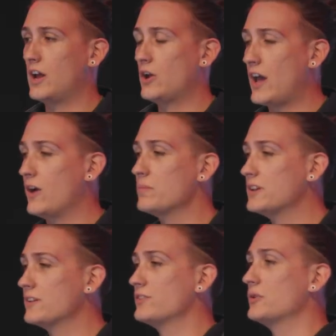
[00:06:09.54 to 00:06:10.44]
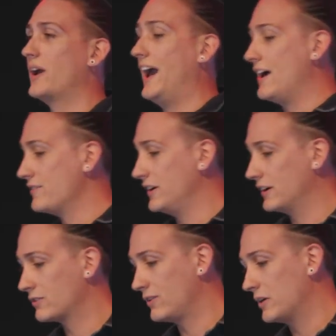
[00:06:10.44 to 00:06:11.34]
How many of you have an
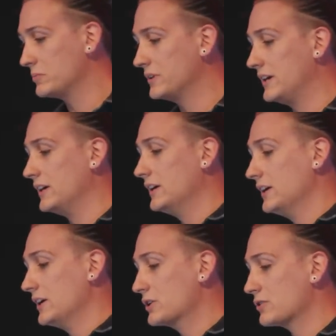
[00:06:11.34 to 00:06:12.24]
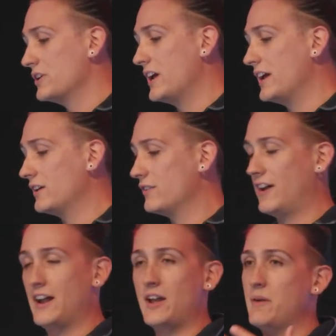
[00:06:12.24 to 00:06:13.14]
incredibly creative,
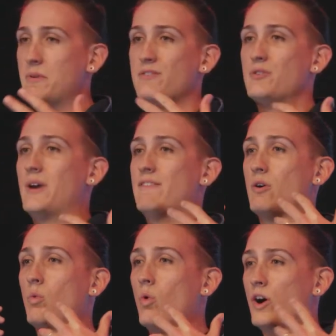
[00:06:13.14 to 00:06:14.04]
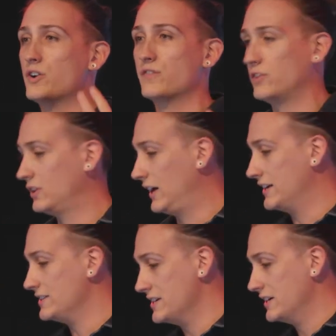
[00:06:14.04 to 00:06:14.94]
how many of you have a wonderful
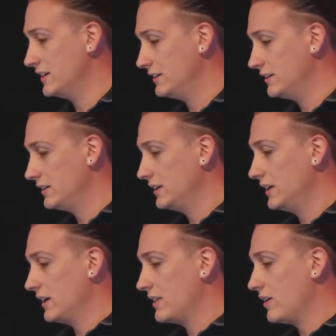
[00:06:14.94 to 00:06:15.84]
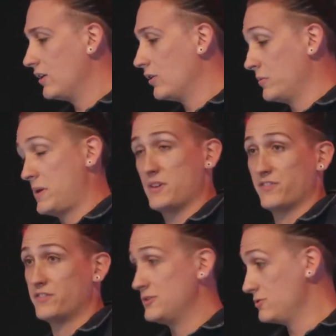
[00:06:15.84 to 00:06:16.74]
idea, or maybe a
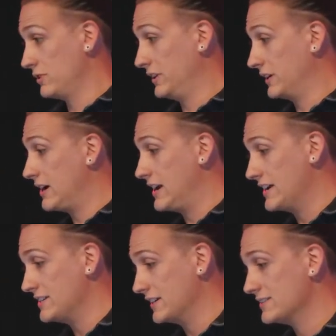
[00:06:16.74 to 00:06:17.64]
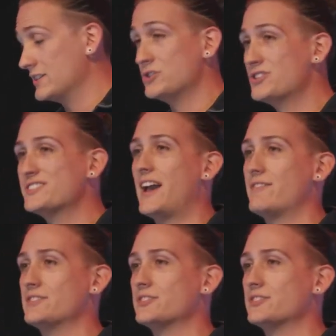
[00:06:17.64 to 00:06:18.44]
few really great ideas that you just haven't